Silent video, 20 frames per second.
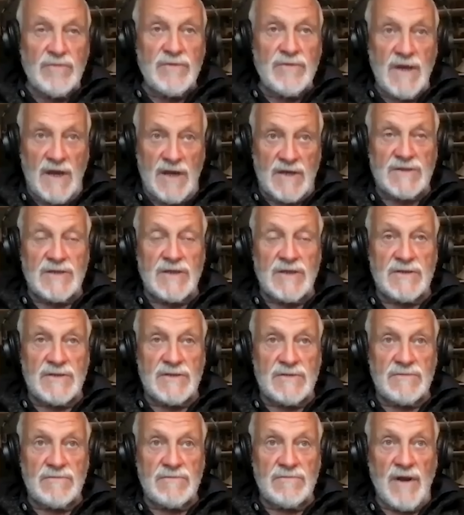yes,
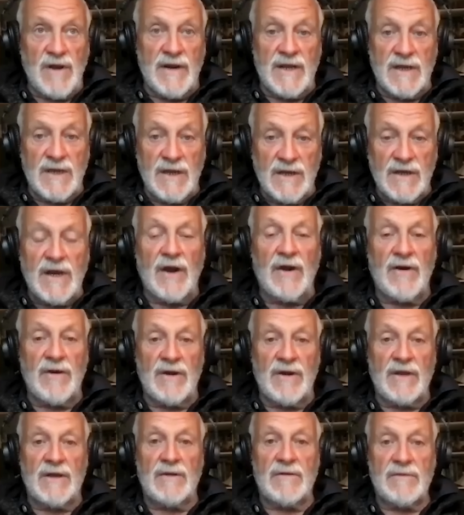it's running
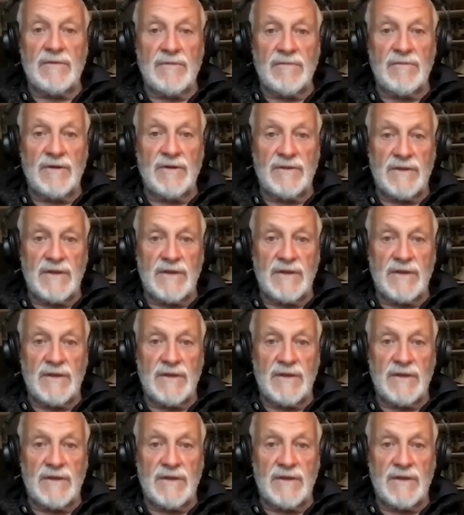concurrently with the